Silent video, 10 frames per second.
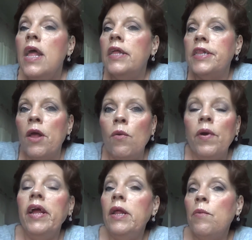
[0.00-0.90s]
So
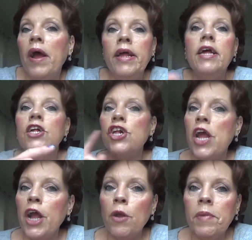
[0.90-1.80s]
anyway,
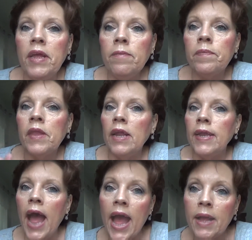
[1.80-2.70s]
share me,
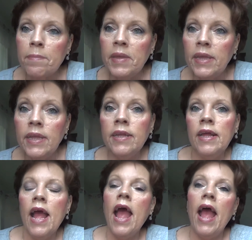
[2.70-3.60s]
like me,
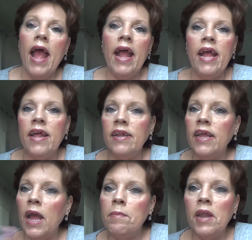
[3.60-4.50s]
and
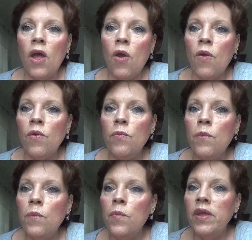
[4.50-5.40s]
come
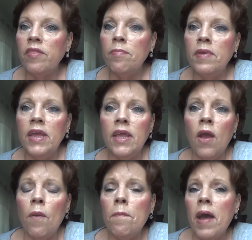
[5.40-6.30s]
along with me
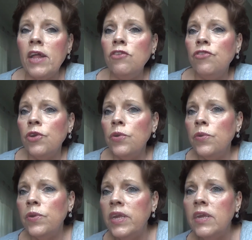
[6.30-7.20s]
on my
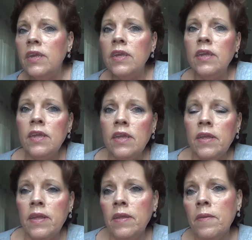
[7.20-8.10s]

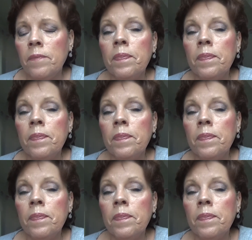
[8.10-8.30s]
journey